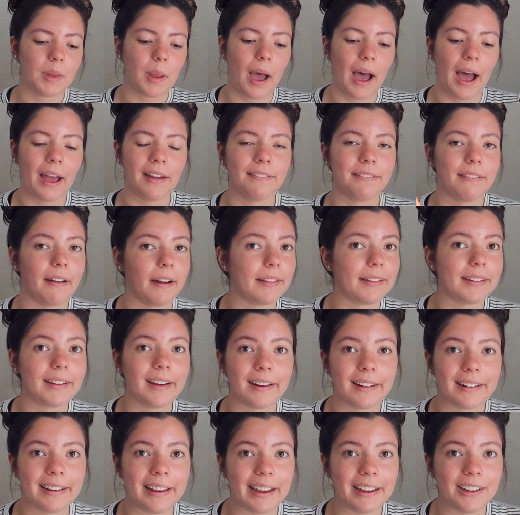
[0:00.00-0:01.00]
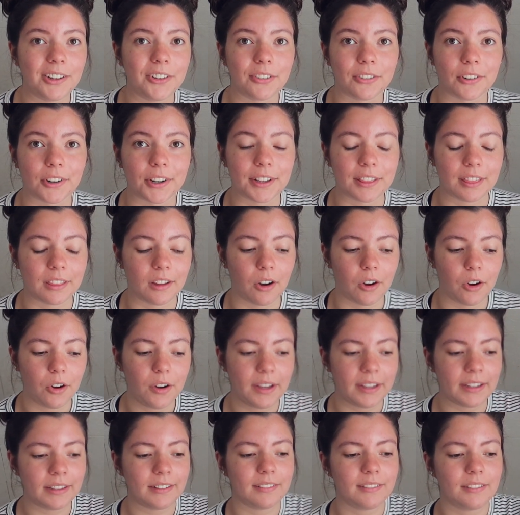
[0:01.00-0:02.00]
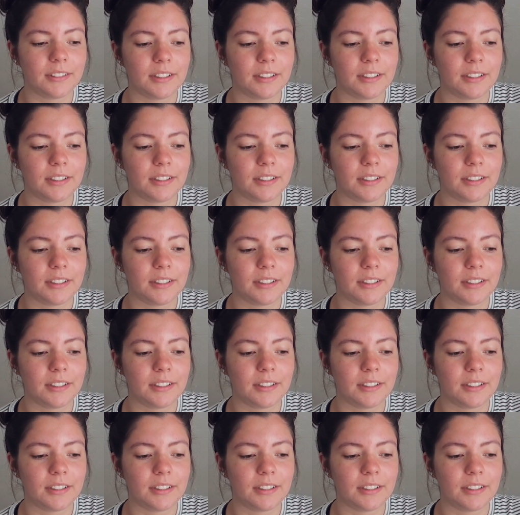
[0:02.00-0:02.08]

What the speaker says: I finally got a case for it though. It